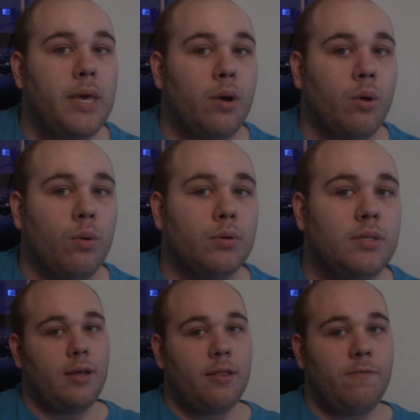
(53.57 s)

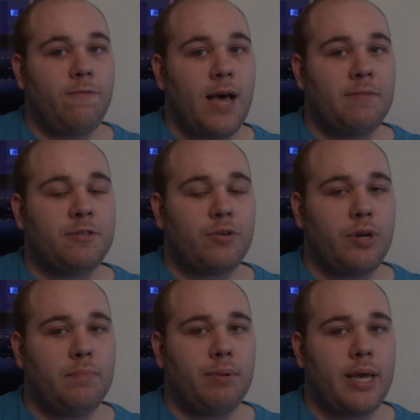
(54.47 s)
Behold, the five
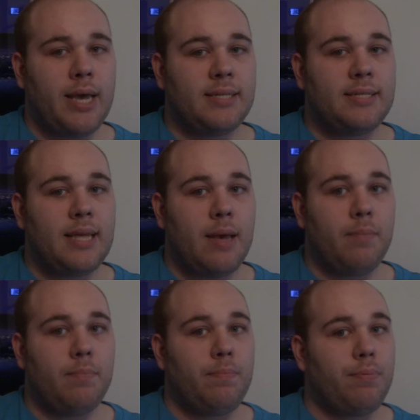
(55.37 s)
screenplays that